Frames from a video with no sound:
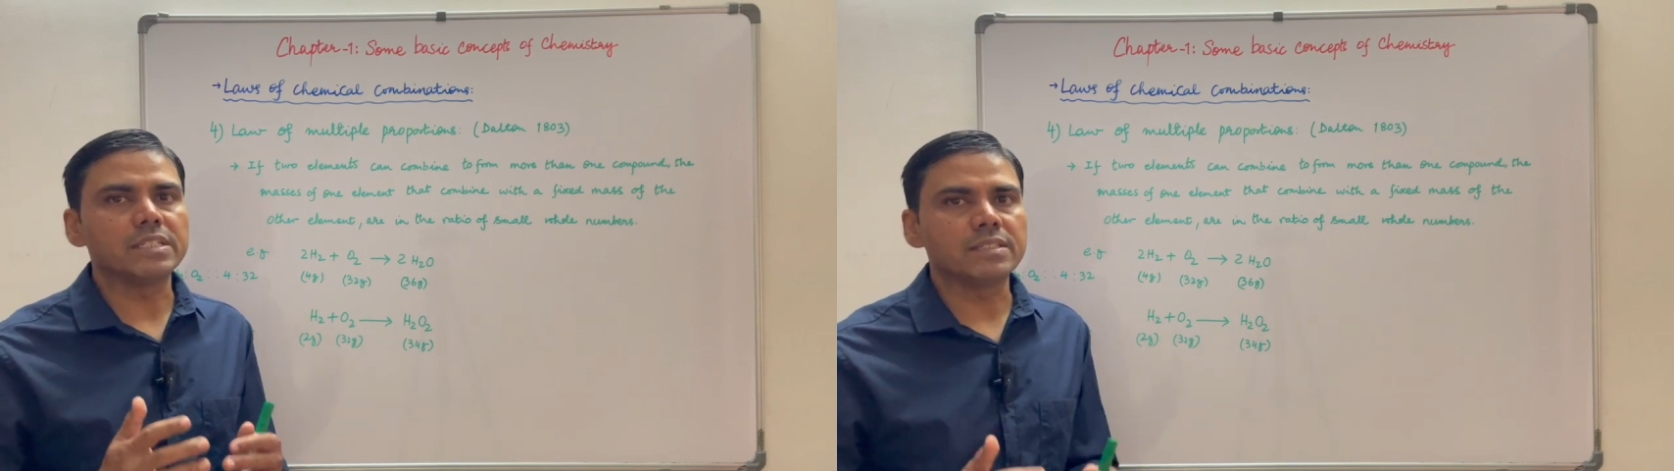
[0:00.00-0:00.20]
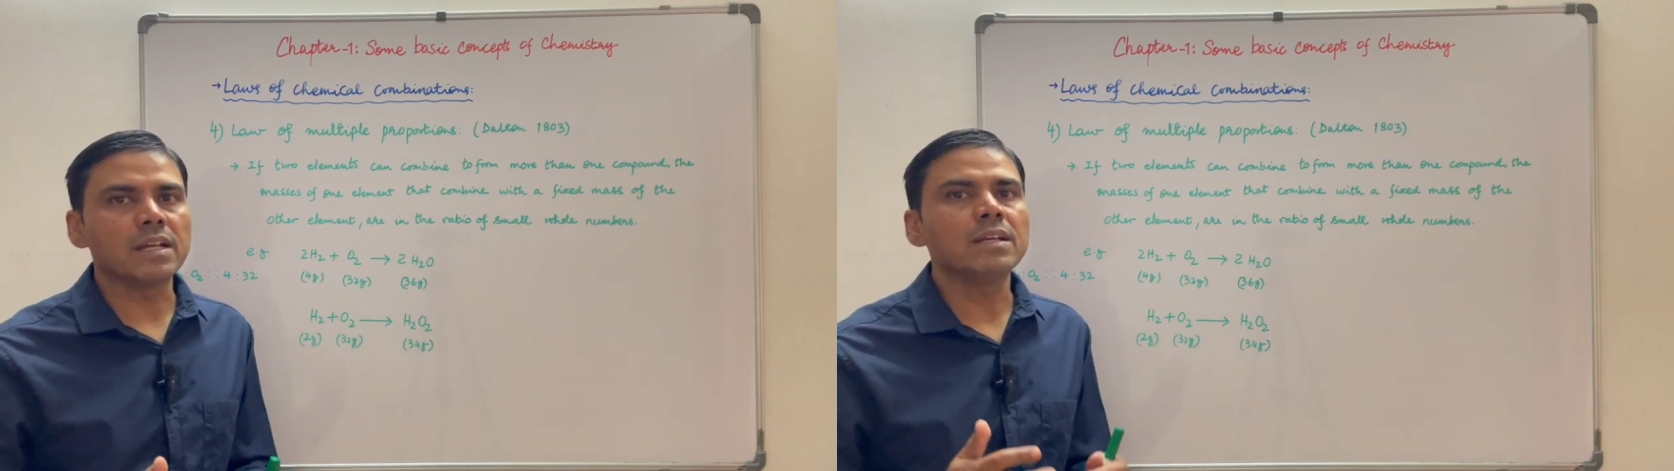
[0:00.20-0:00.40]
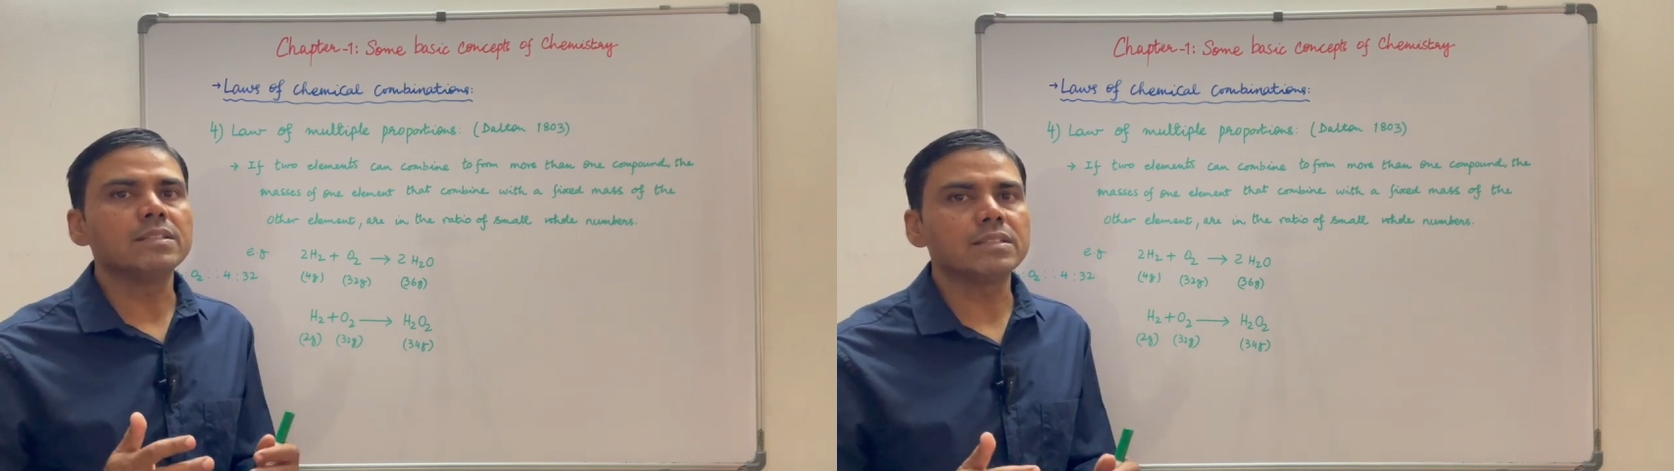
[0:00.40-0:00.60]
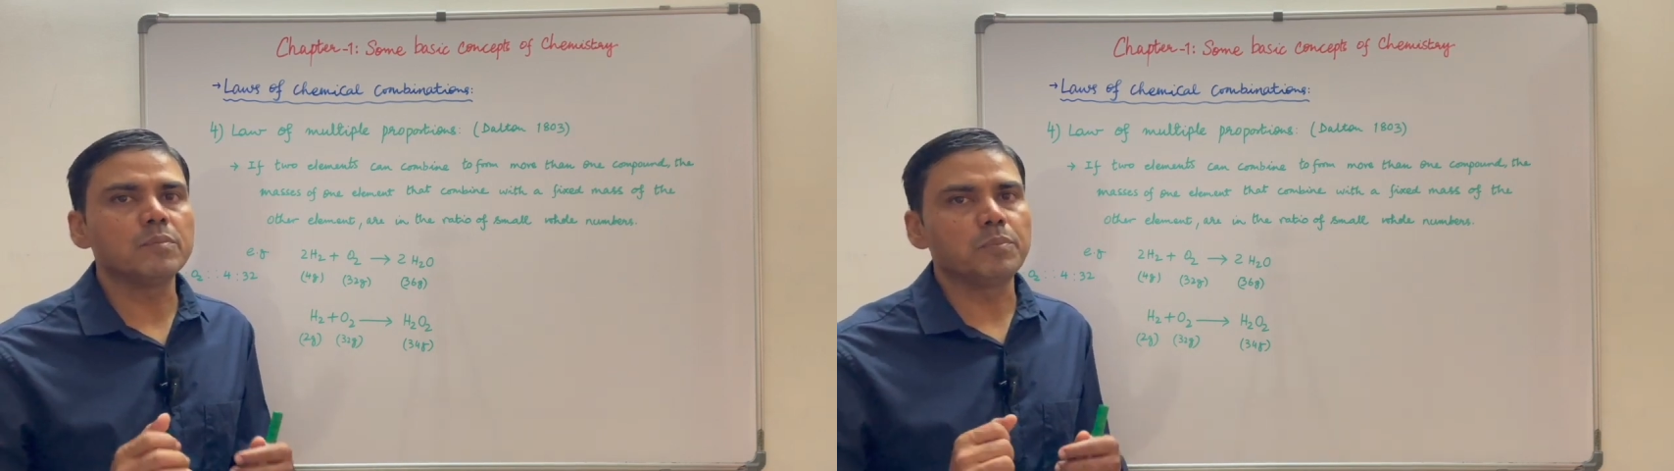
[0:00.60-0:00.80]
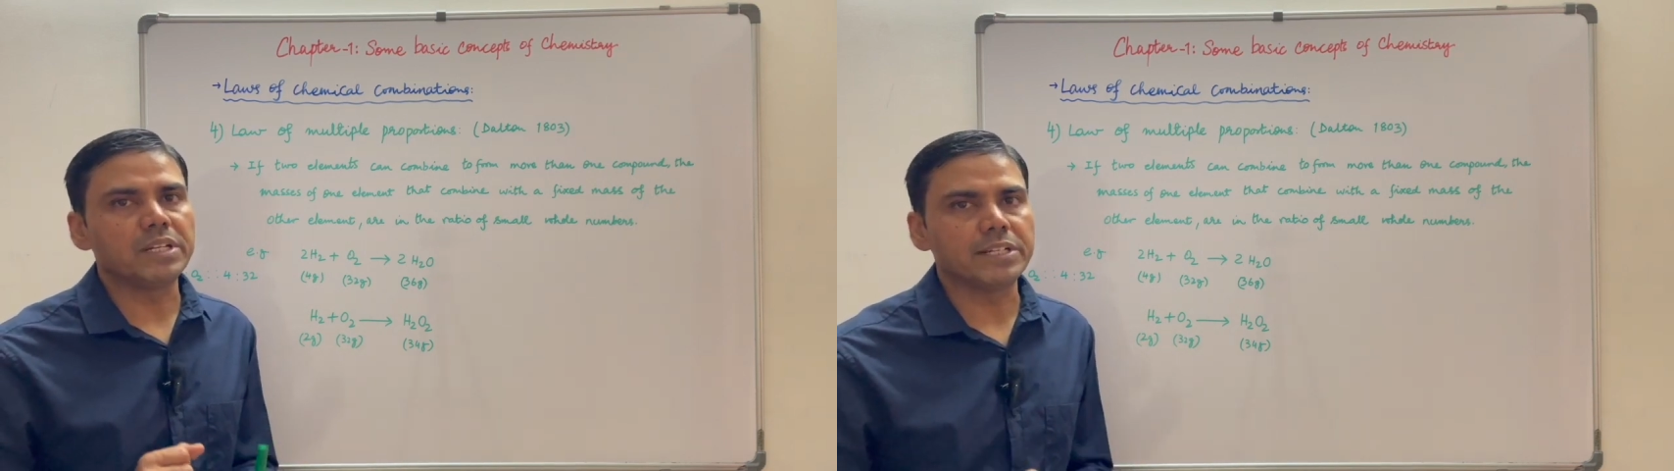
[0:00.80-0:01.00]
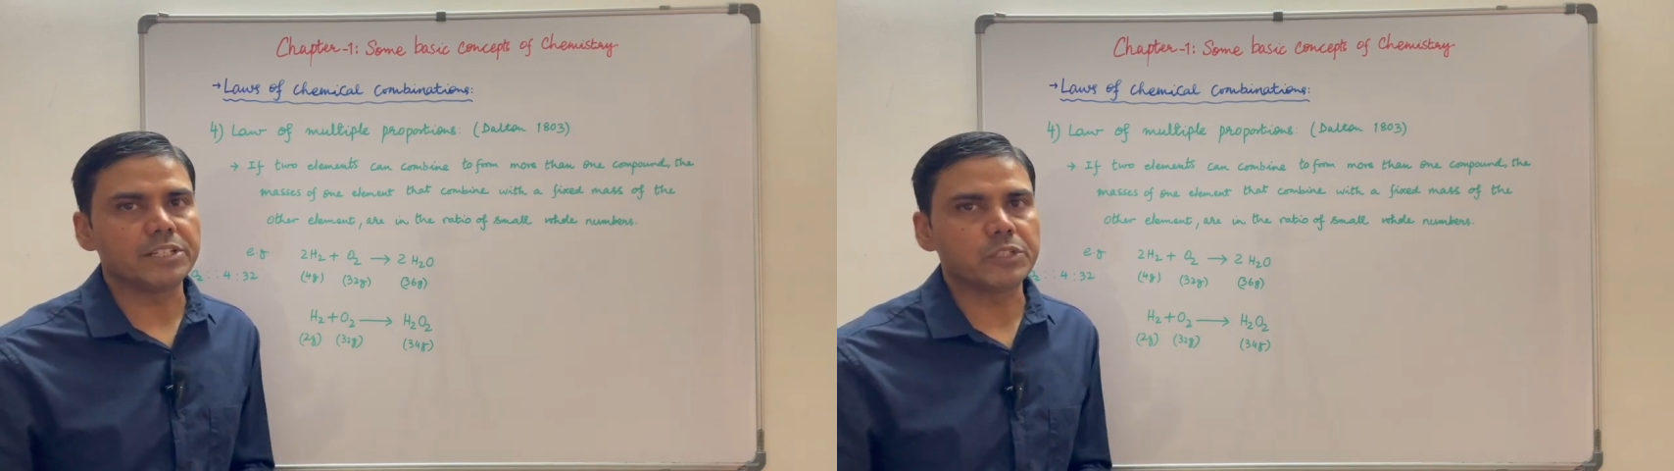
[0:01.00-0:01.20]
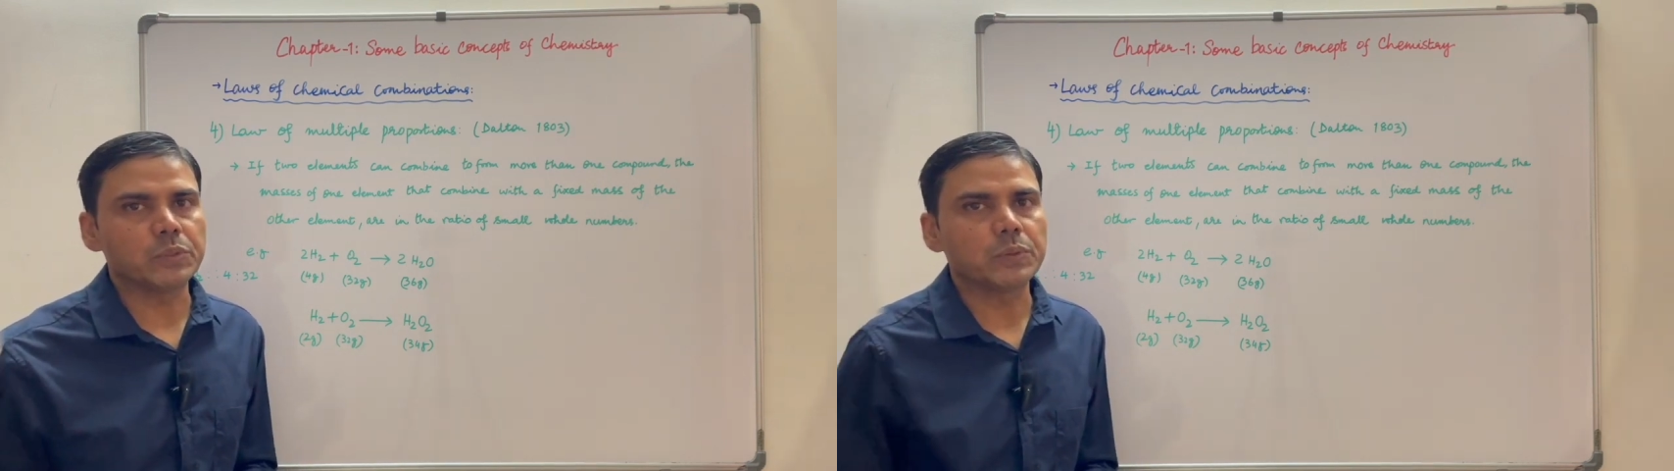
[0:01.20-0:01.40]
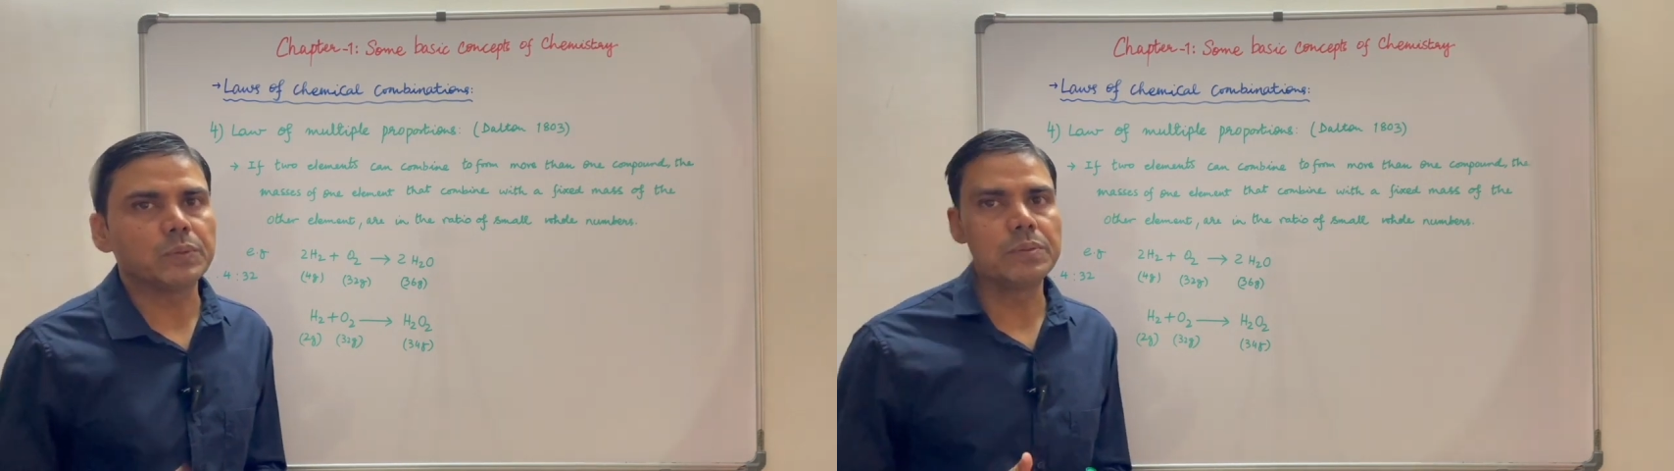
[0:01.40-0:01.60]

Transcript: is a simple ratio.